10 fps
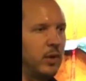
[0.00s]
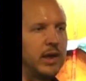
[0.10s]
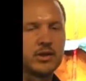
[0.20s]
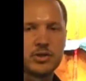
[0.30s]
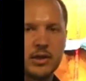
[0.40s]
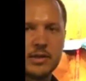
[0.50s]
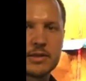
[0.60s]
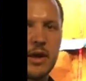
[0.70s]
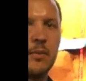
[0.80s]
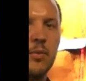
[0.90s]
weeks, she had
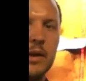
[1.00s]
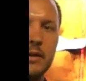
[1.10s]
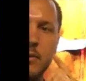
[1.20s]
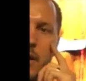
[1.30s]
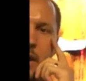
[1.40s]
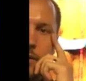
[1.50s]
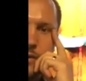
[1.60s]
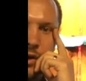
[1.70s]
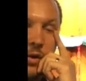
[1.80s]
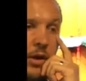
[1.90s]
stopped wetting the bed.
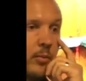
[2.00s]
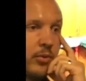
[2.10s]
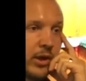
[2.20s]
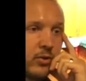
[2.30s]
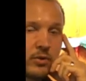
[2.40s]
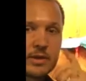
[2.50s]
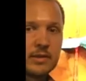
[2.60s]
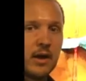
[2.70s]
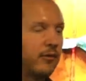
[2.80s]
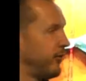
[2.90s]
So pretty cool
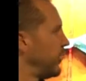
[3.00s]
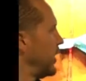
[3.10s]
stuff.